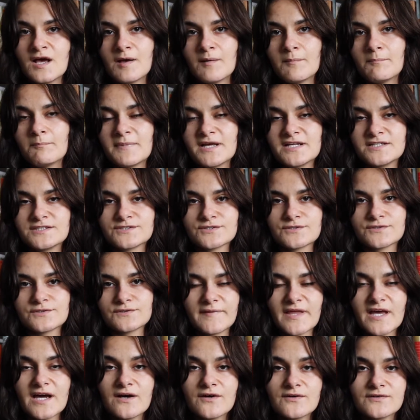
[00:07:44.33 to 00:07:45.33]
mental
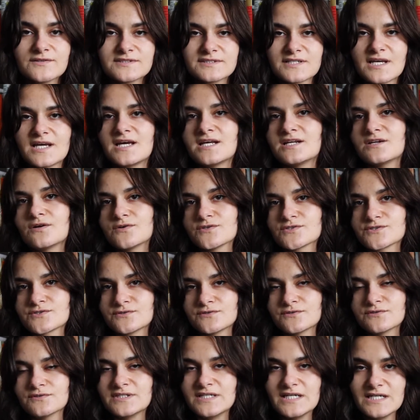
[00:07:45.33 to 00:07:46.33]
health and
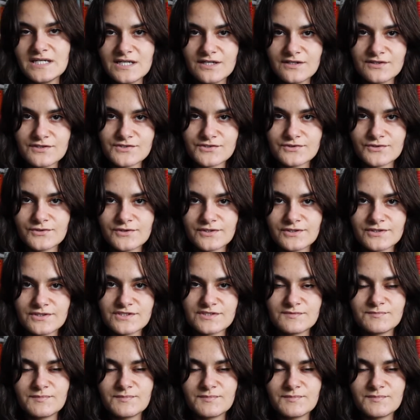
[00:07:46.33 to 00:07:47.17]
also eating disorders,